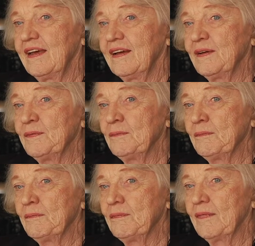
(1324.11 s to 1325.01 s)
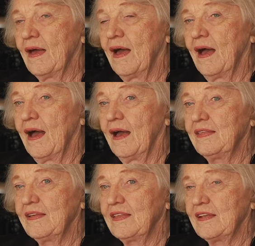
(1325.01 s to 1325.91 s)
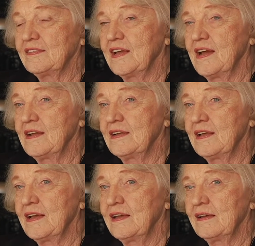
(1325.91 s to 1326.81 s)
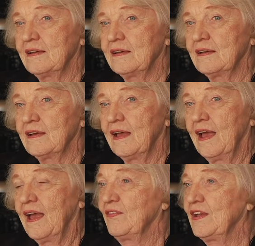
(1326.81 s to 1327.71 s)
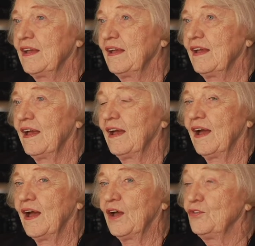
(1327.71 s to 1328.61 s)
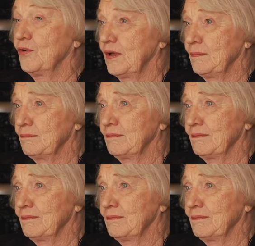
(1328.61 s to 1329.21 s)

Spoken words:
I think that's kind of like having a dream.